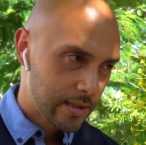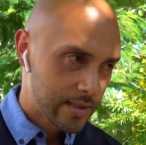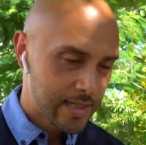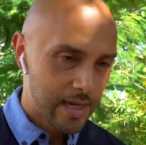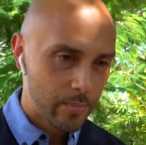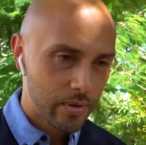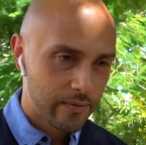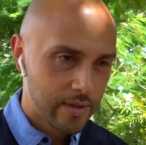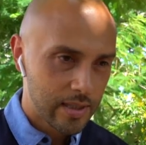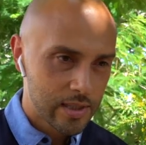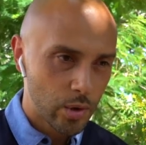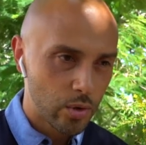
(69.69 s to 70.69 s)
top of
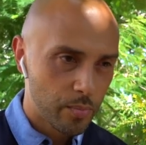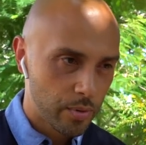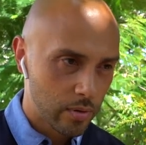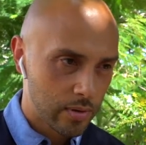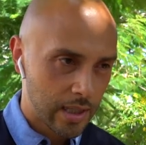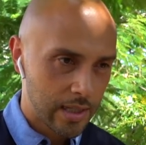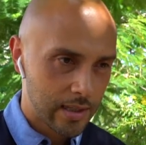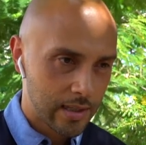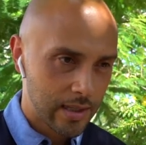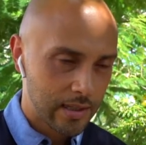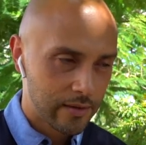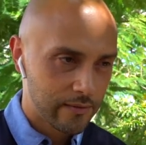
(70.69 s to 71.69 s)
the totem pole
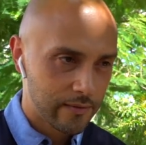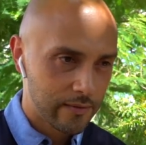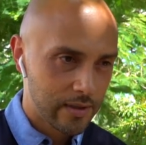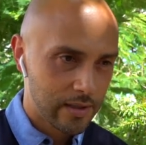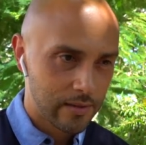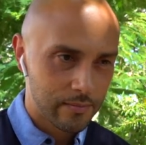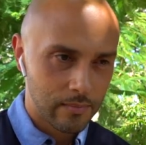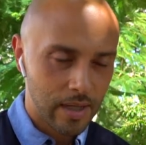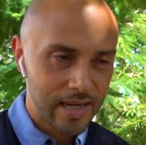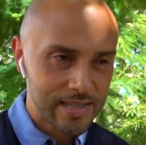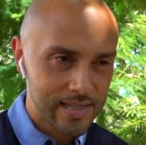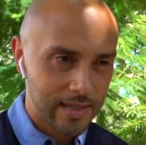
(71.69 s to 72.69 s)
kind of
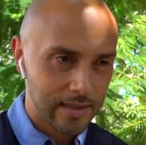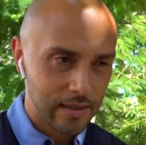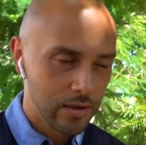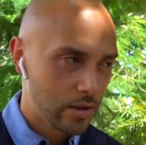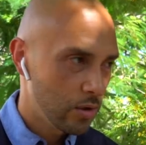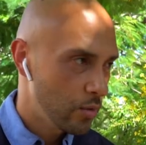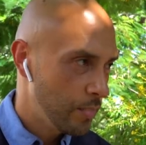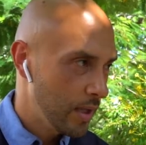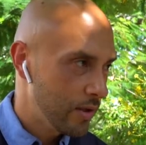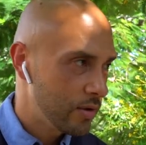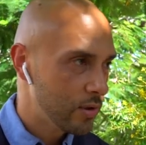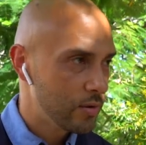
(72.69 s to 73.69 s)
mindset that, you pay
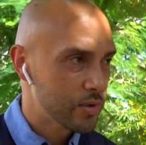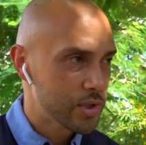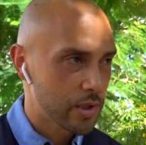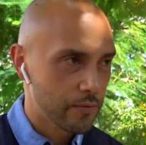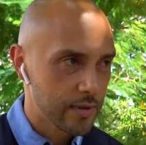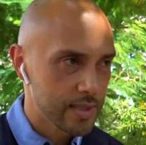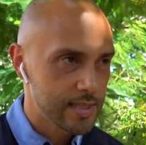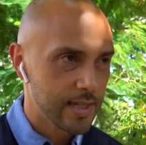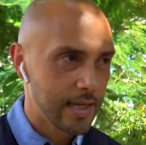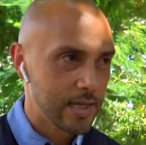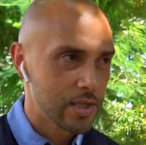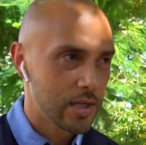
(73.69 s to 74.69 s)
your dues, you're a real
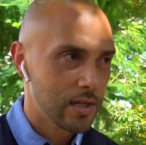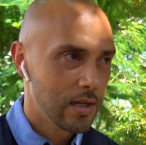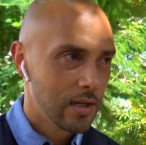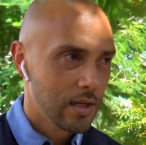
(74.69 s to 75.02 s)
estate agent,